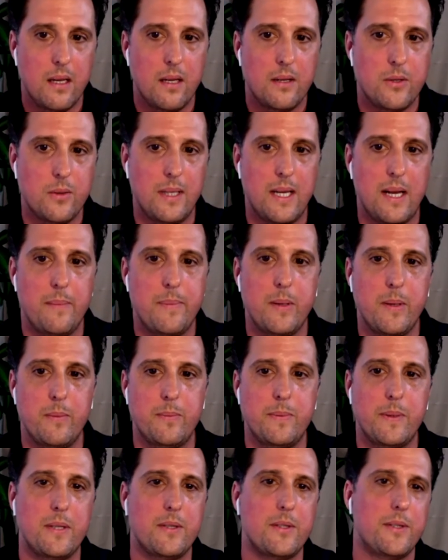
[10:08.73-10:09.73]
to a lot of people
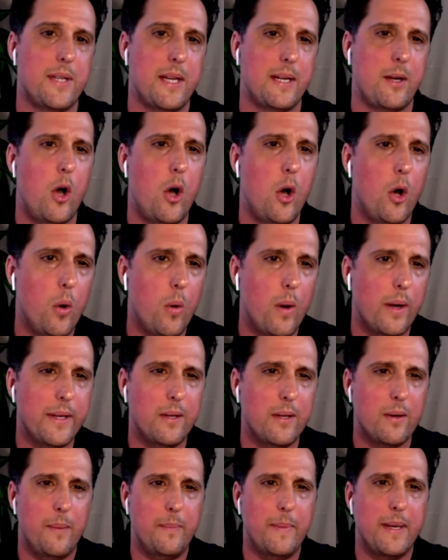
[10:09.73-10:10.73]
because it's like, oh, you
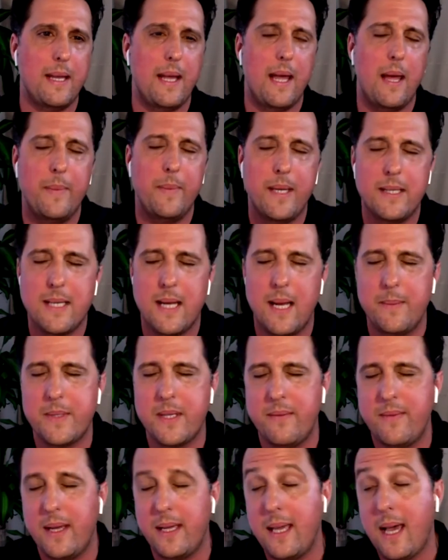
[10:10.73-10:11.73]
know, how many times
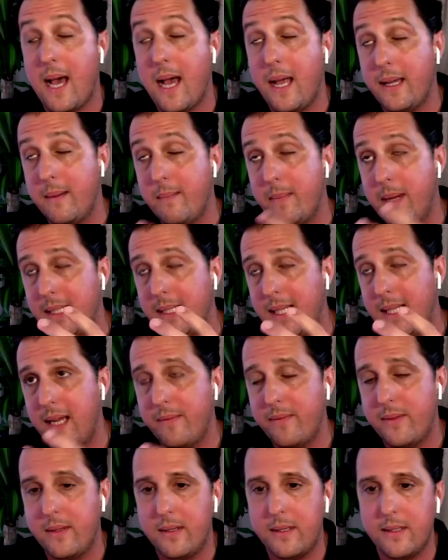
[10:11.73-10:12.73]
have I gotten in my
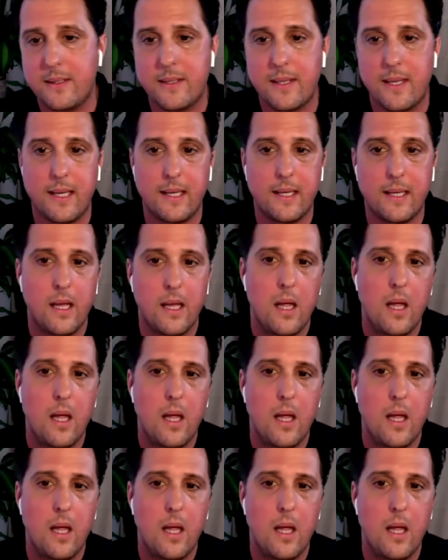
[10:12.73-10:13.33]
life that it's like,